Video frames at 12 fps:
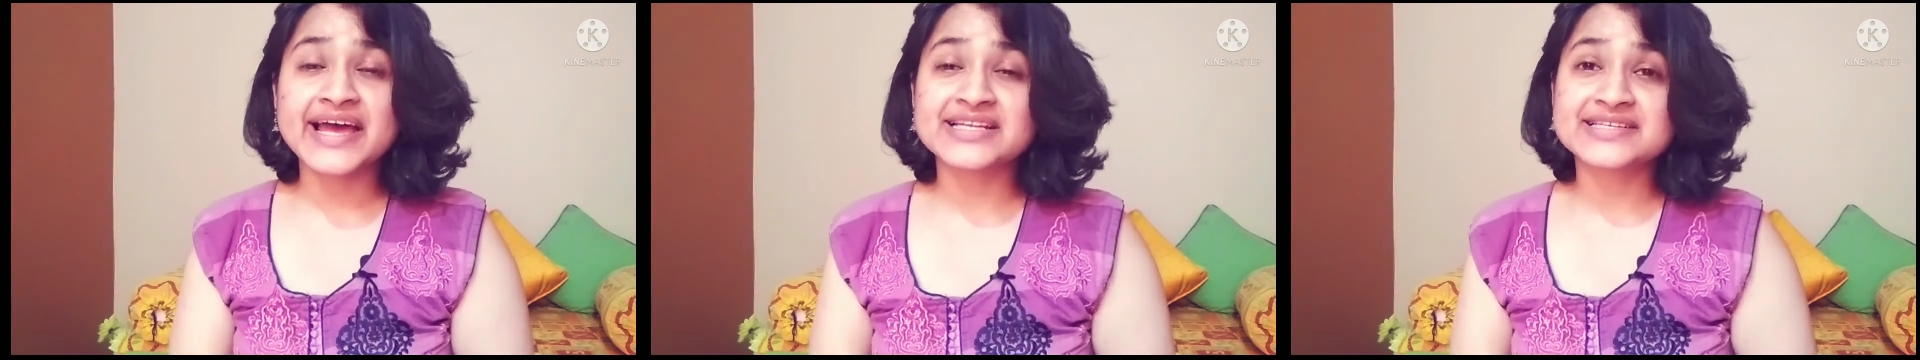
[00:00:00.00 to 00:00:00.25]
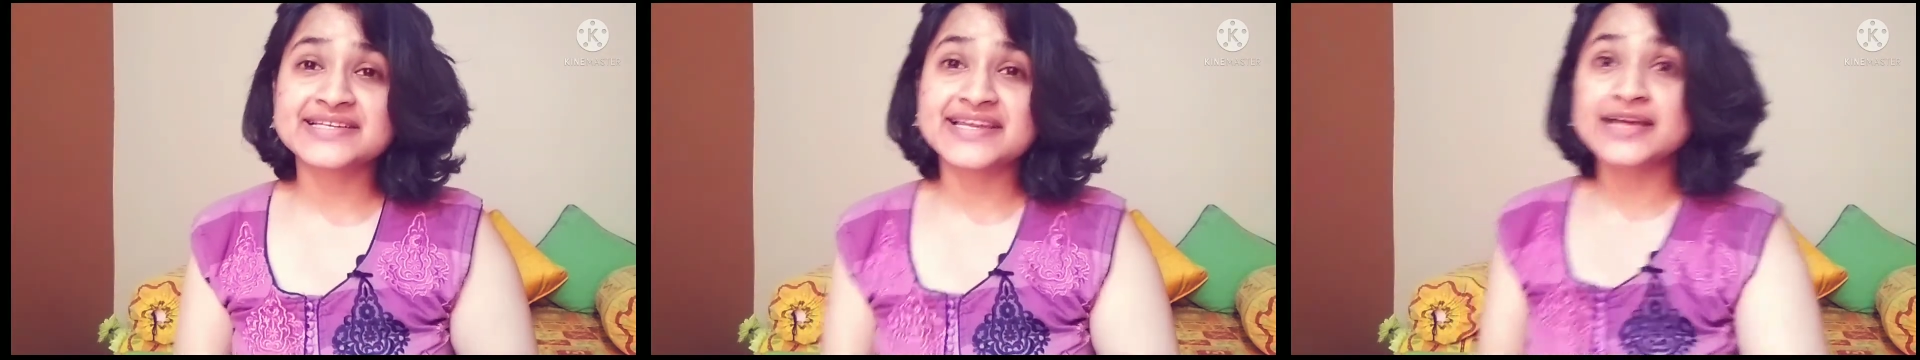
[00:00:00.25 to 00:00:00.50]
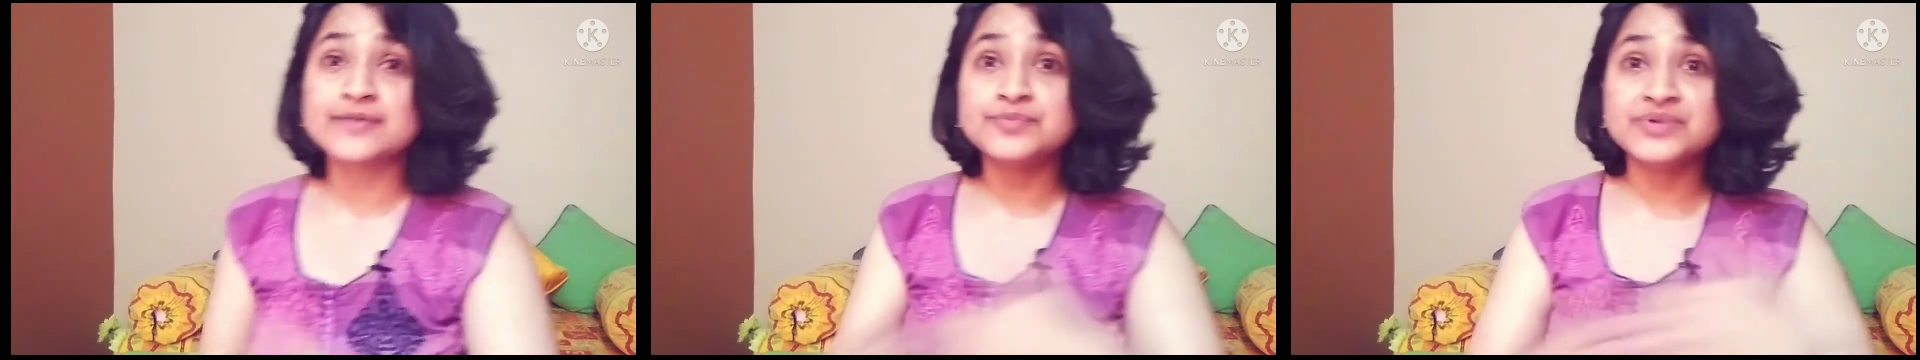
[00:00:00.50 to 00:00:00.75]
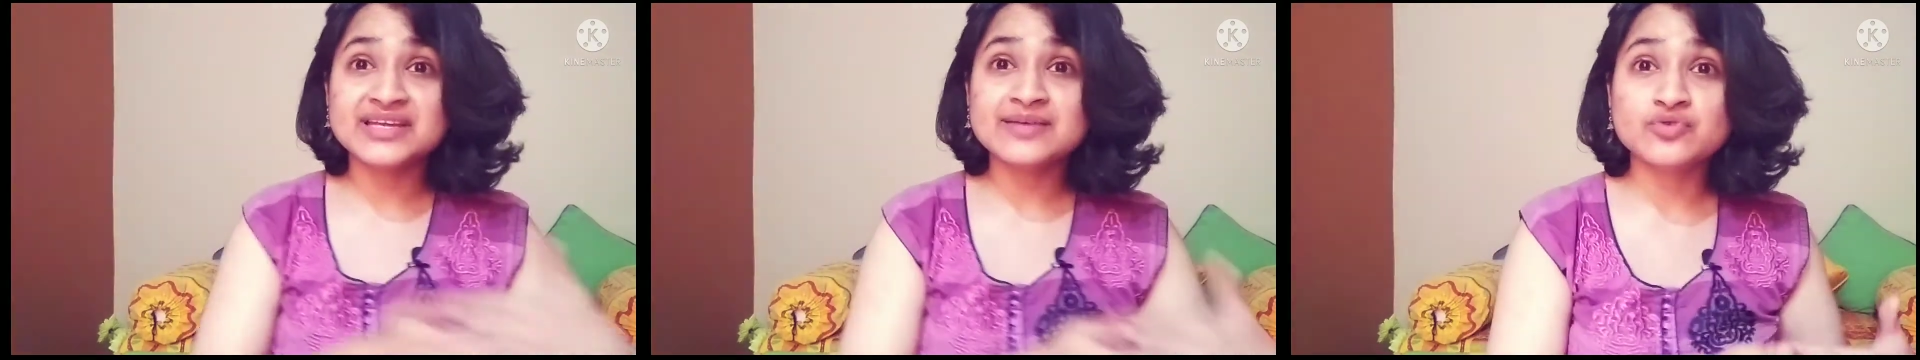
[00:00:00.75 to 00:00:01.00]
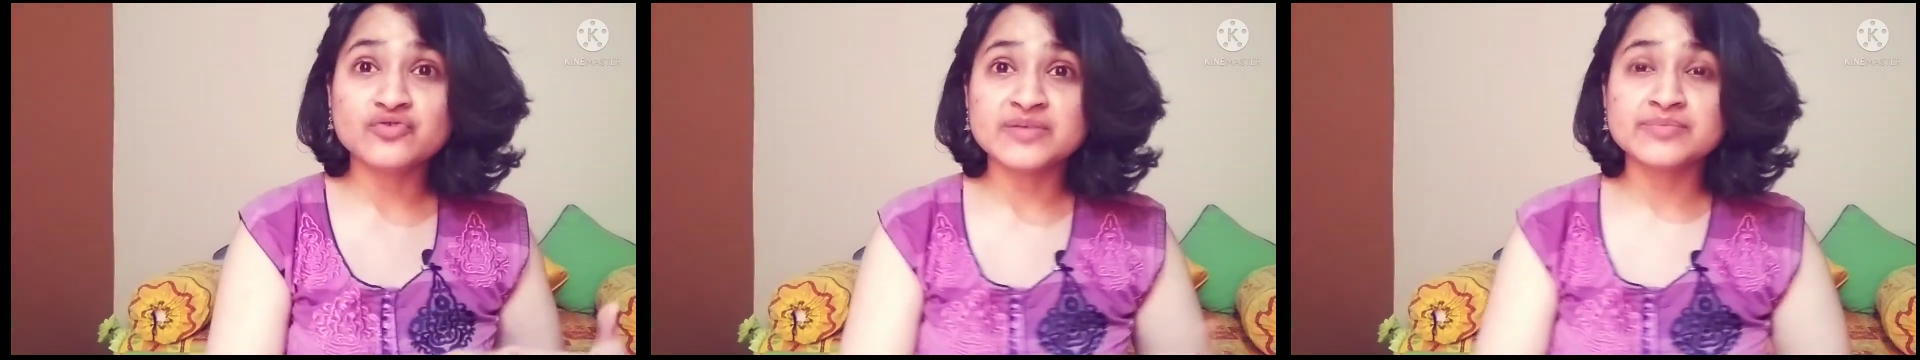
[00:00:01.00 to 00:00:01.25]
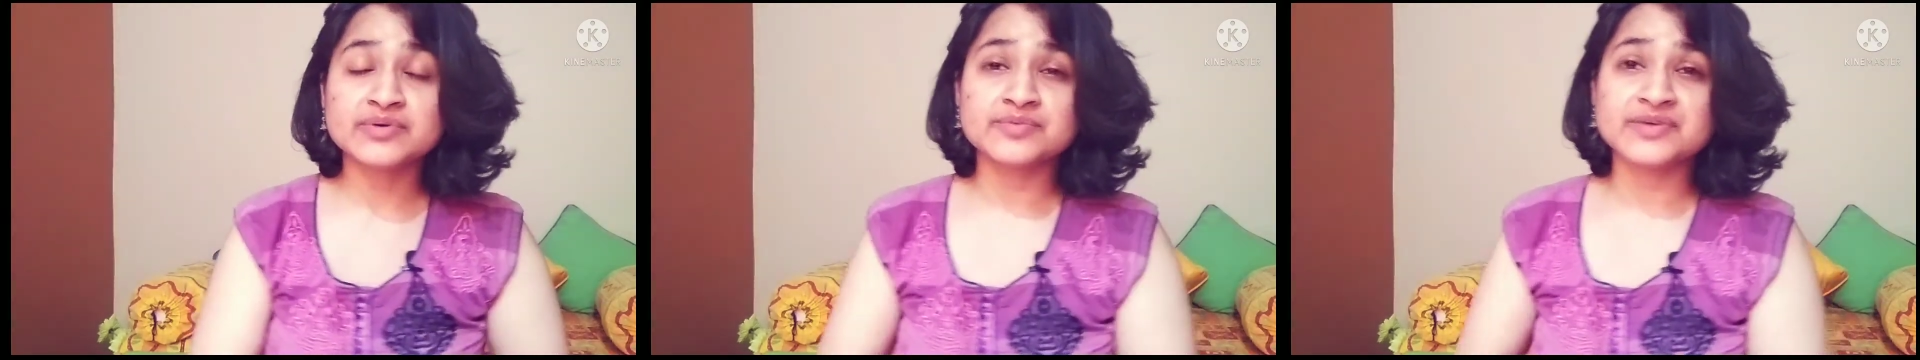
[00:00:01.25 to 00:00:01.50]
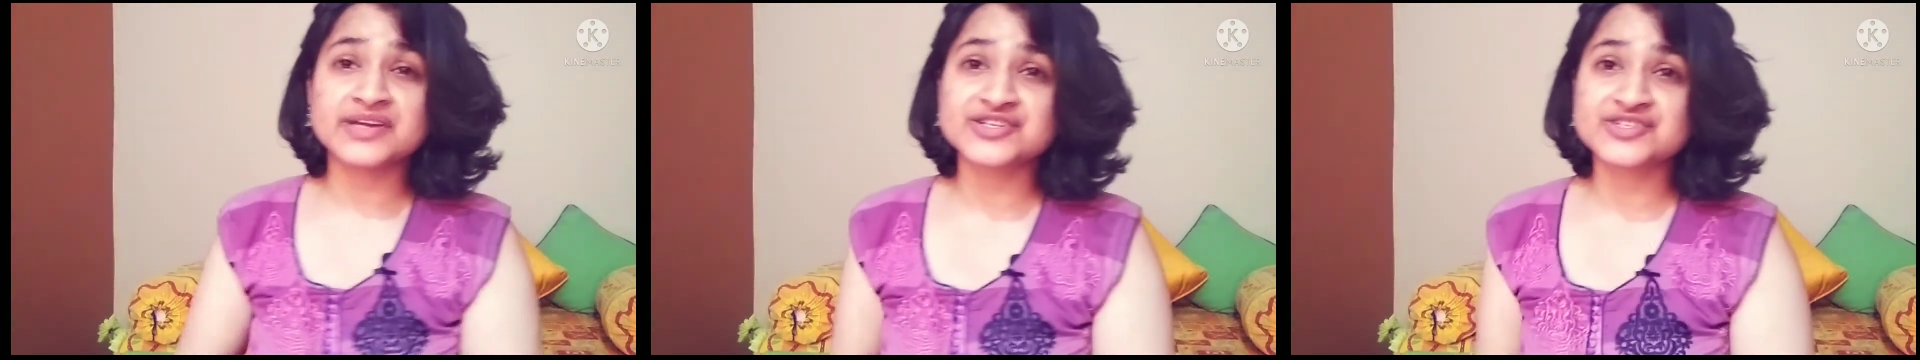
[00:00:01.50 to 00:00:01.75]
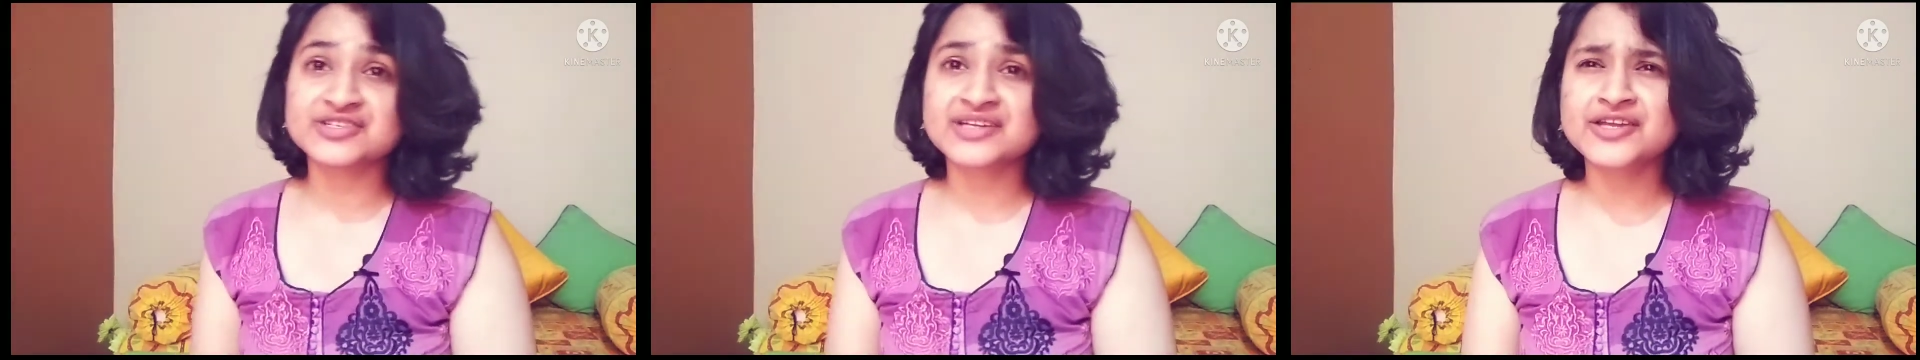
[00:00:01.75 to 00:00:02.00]
It's like pre-movie
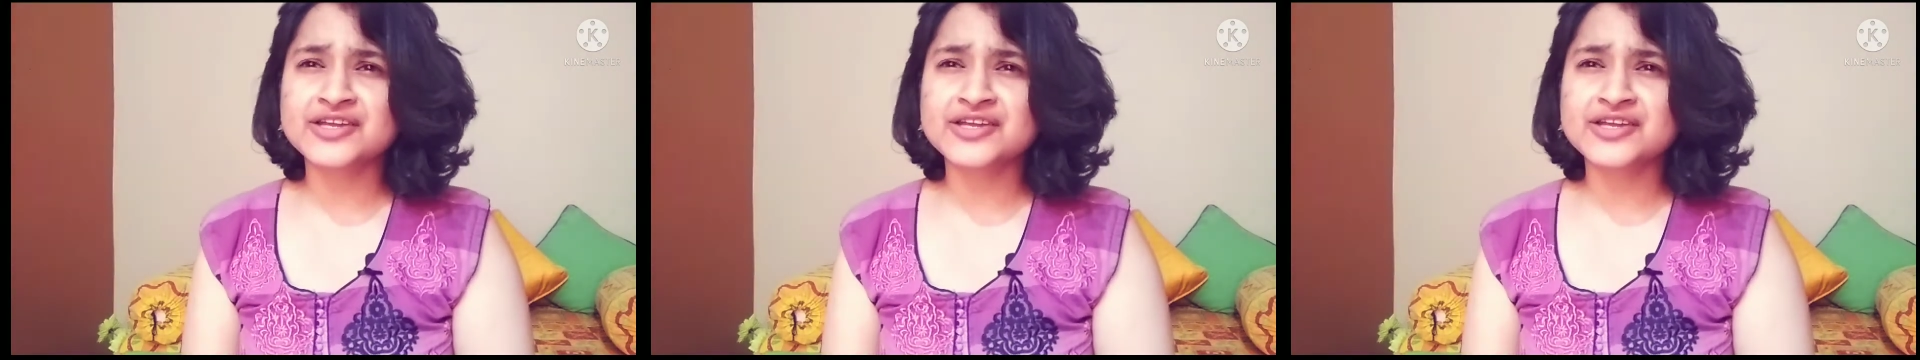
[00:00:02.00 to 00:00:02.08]
preparation,